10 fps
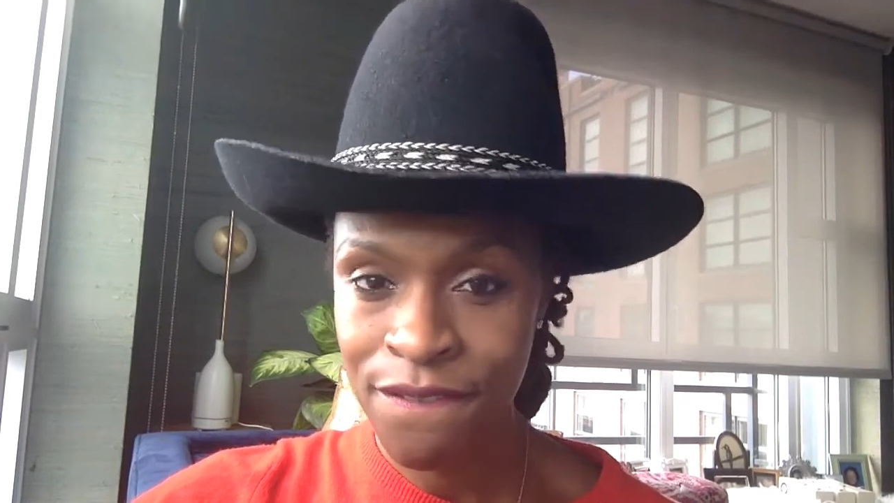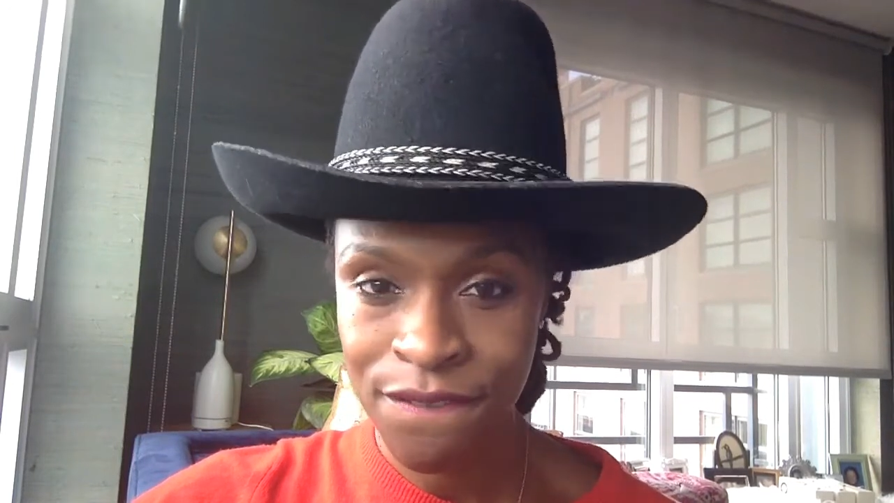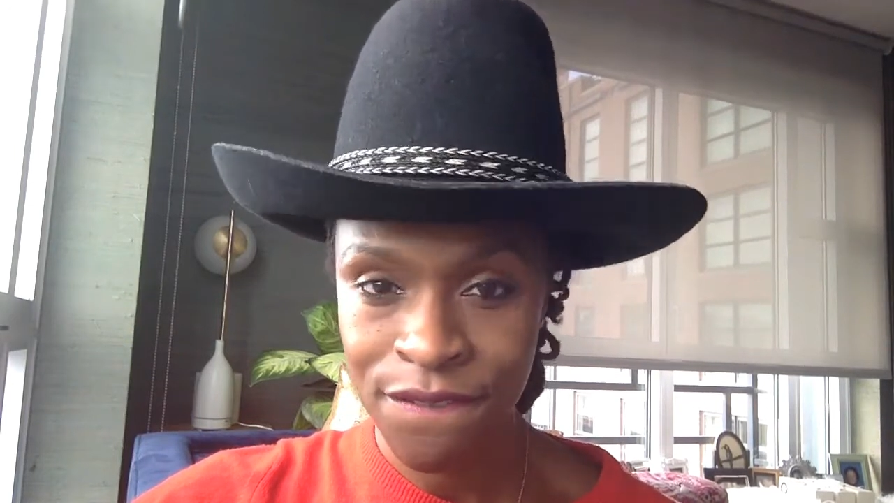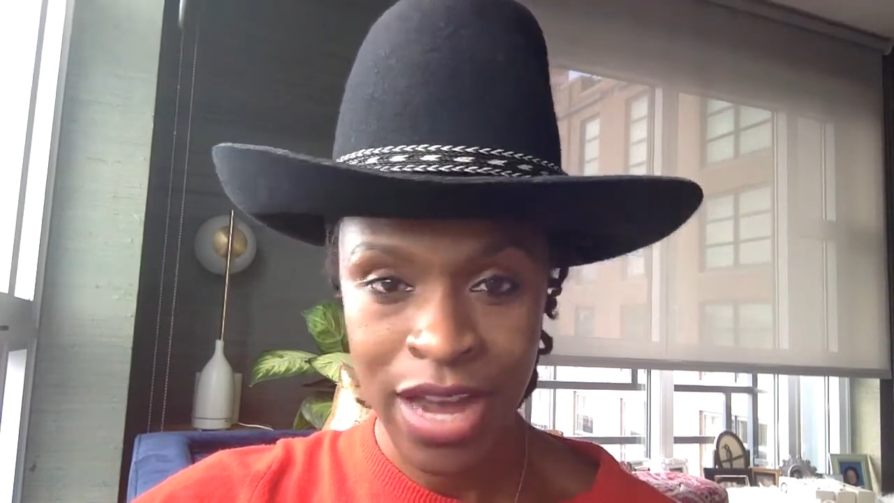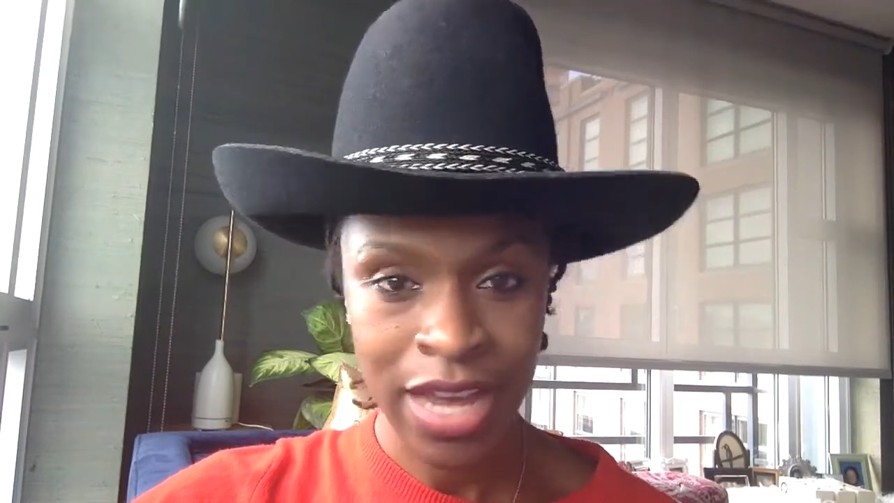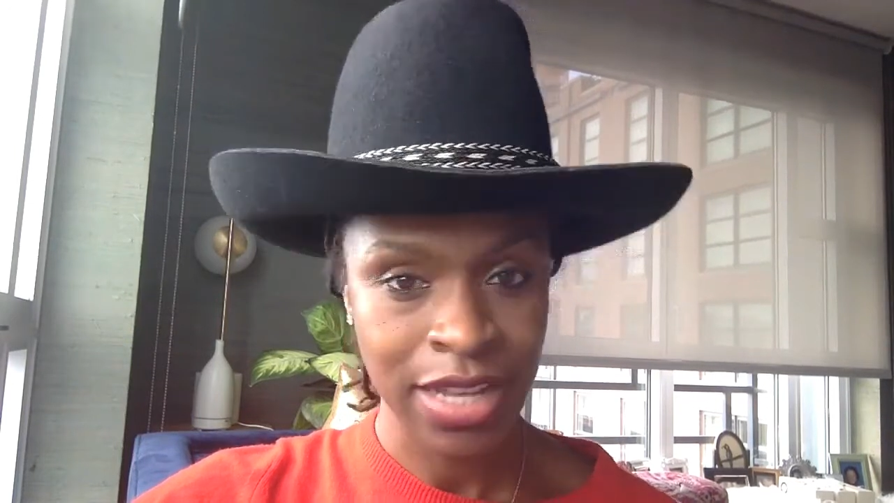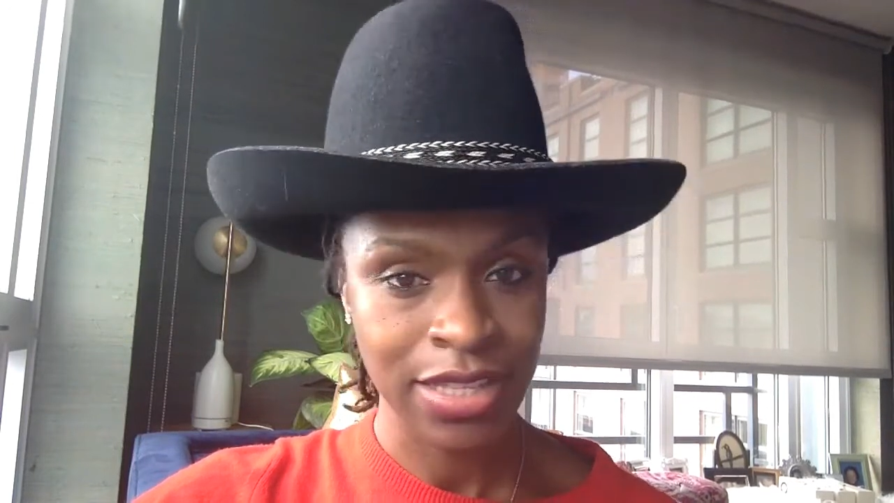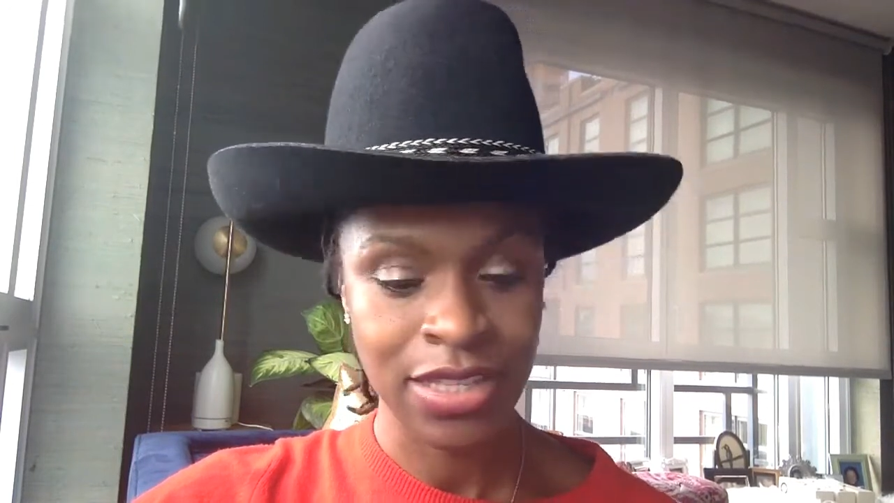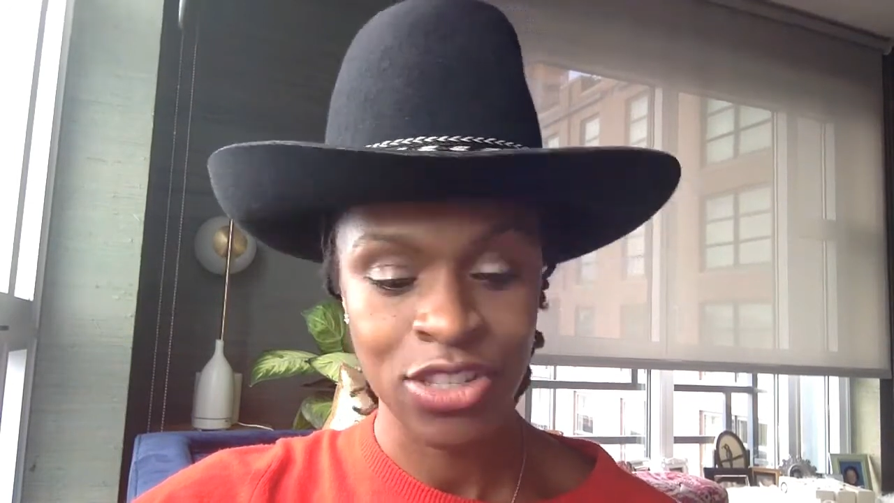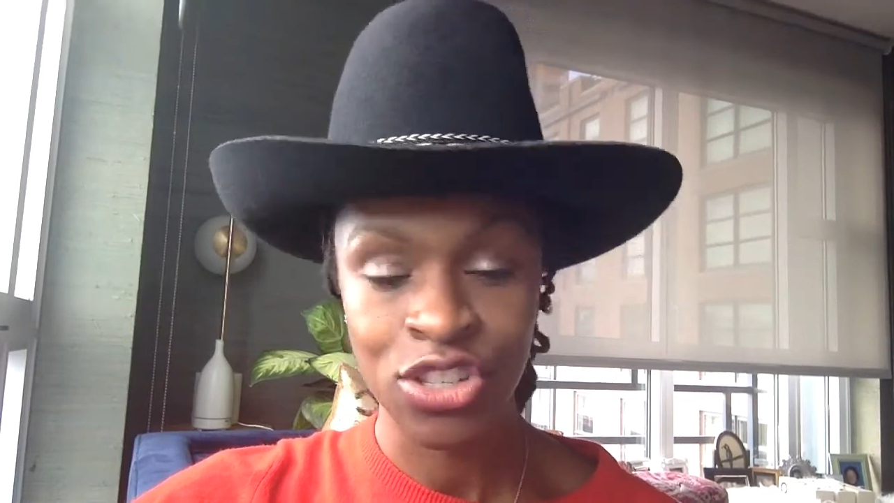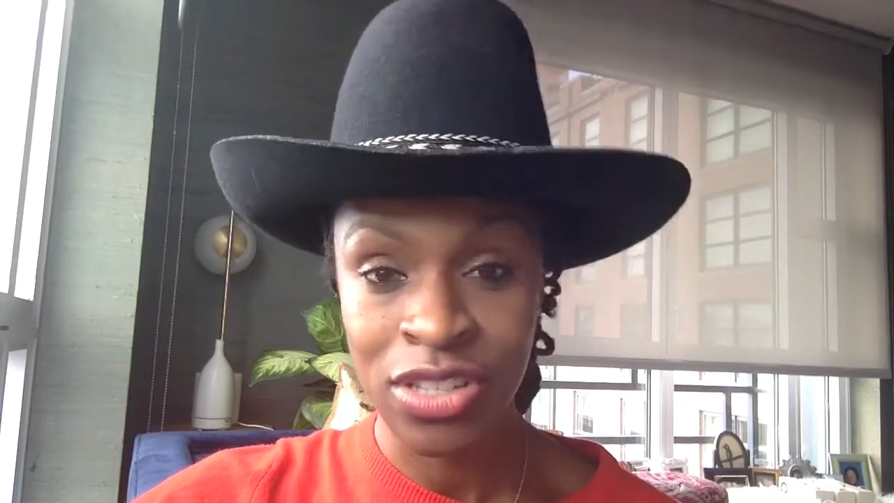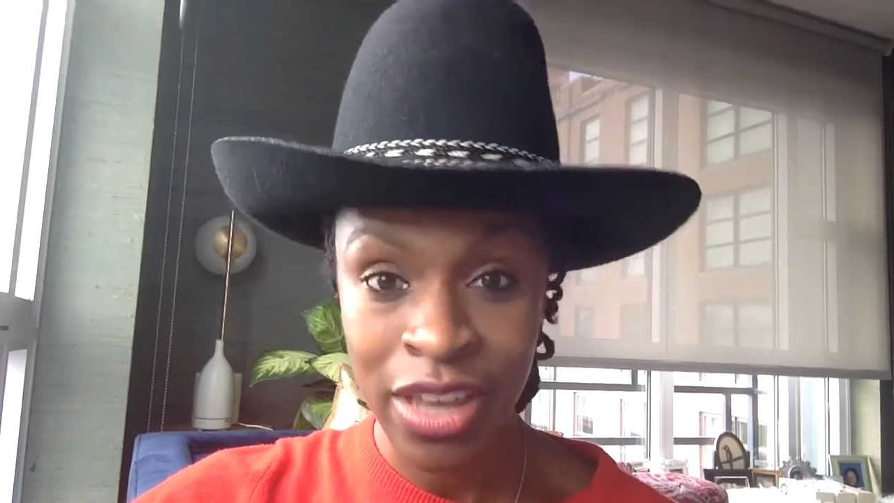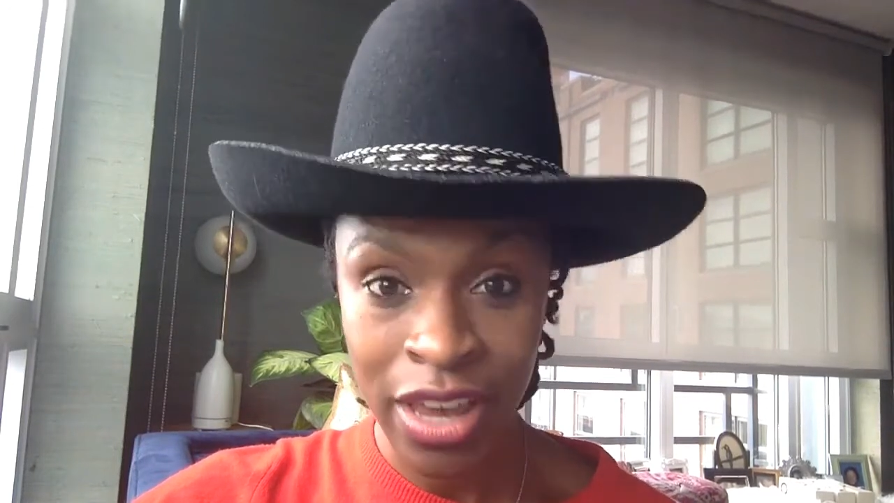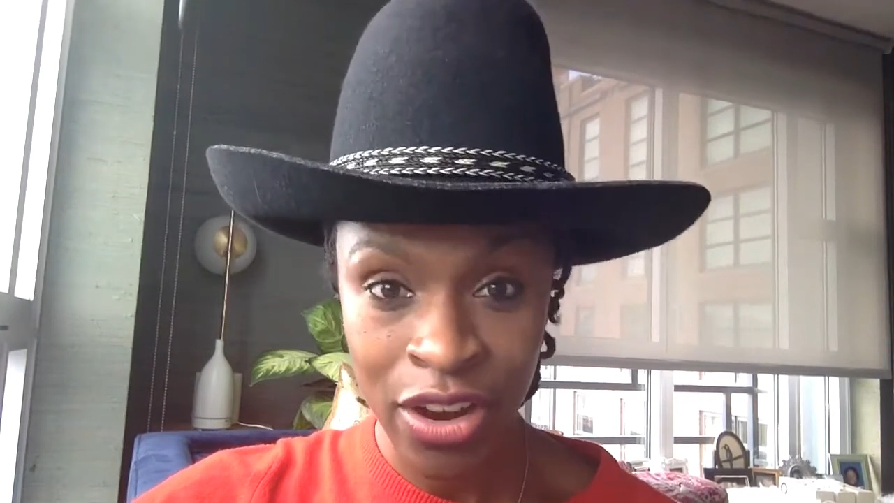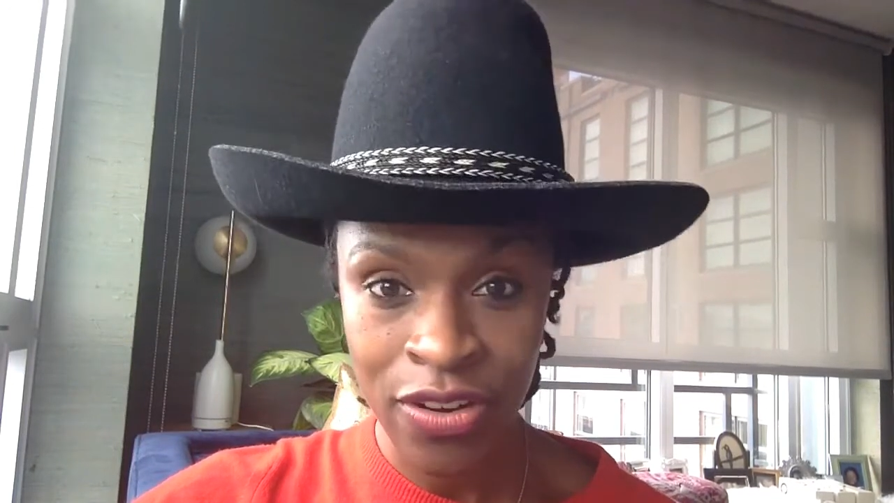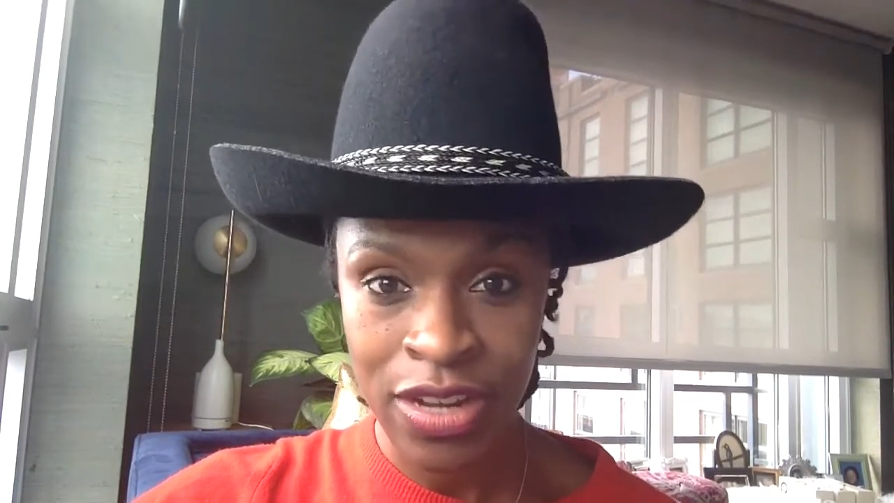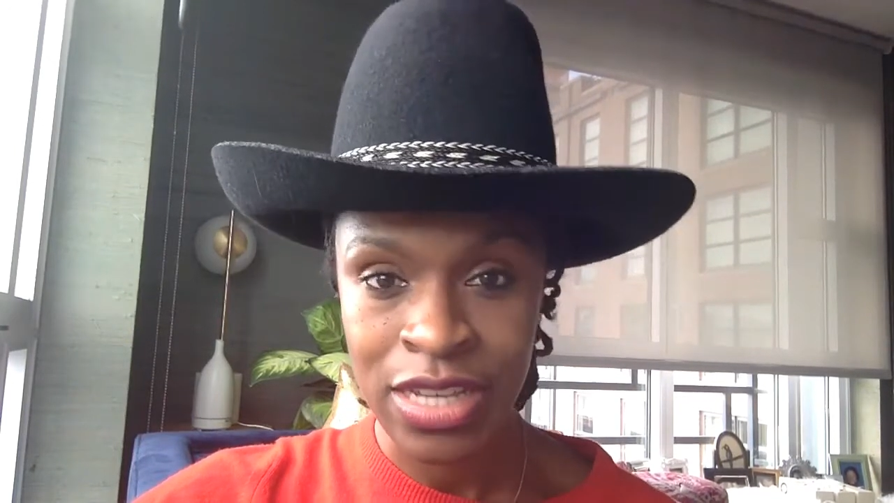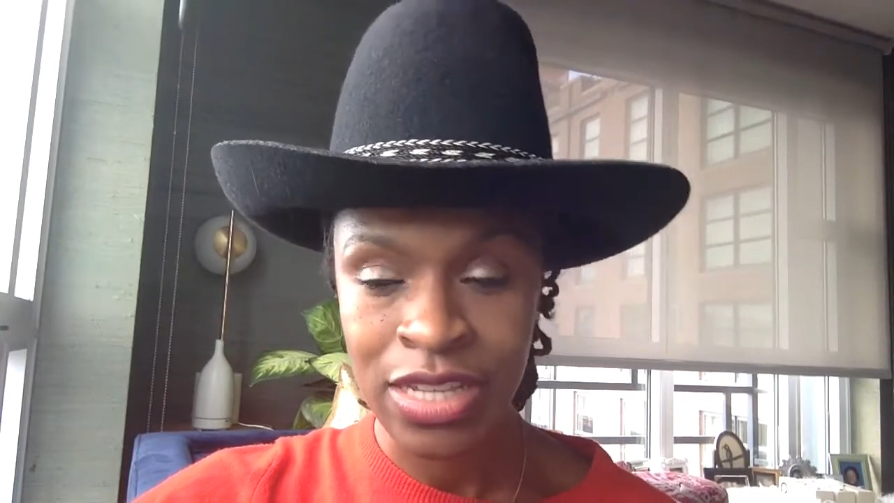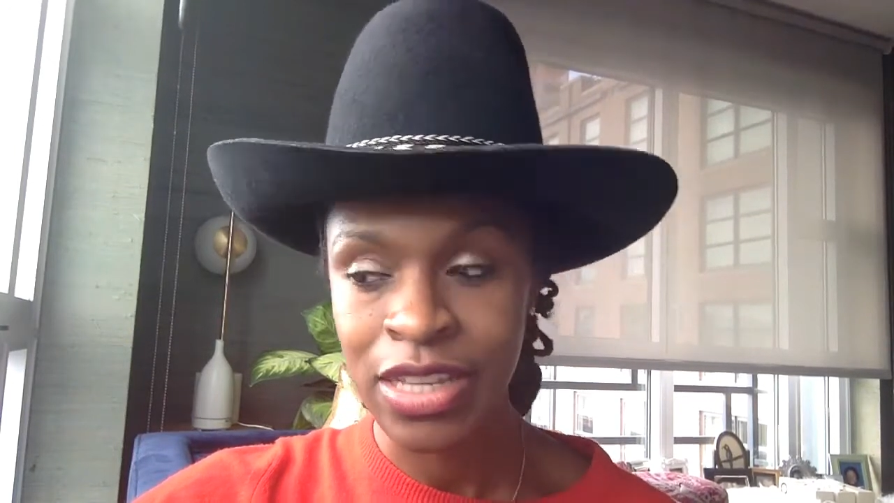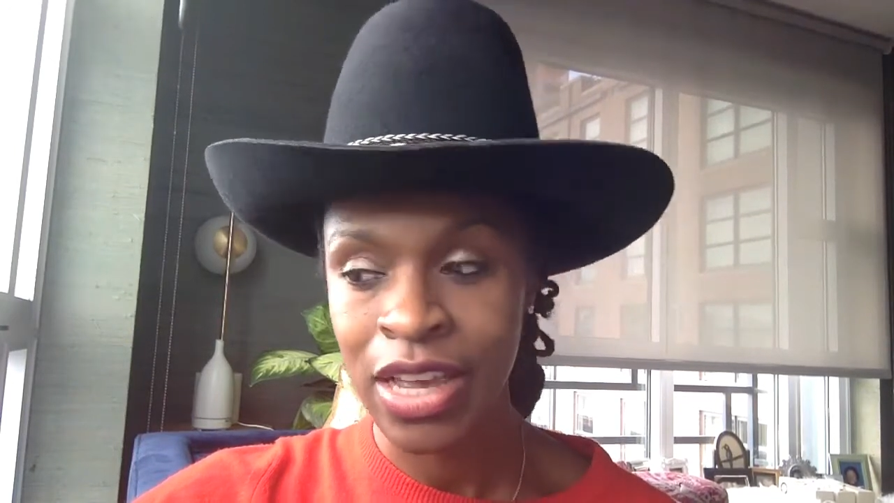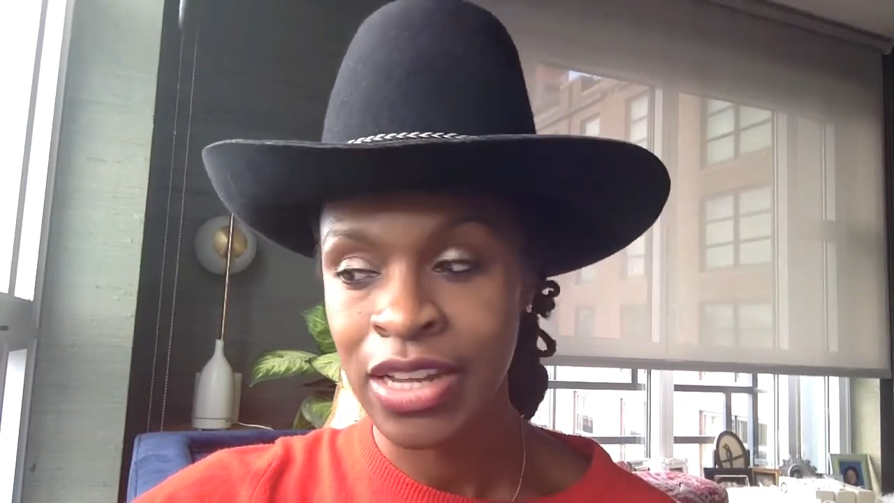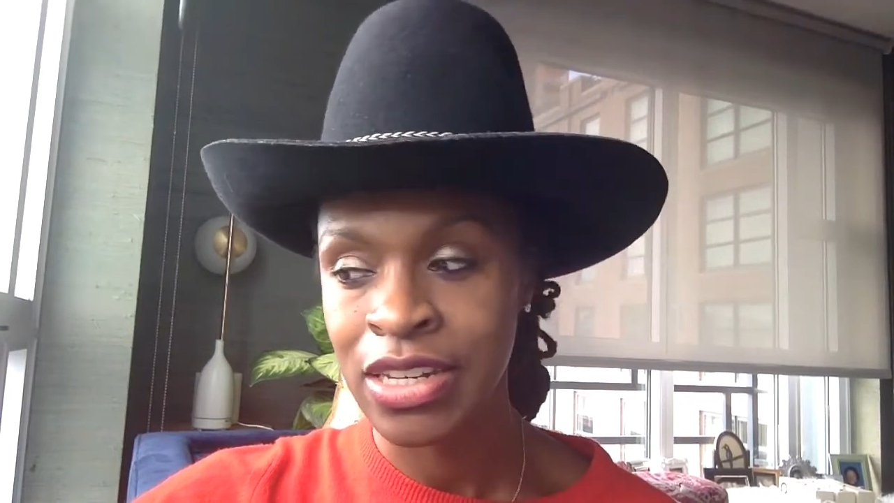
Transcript: fights. She's an Aries, and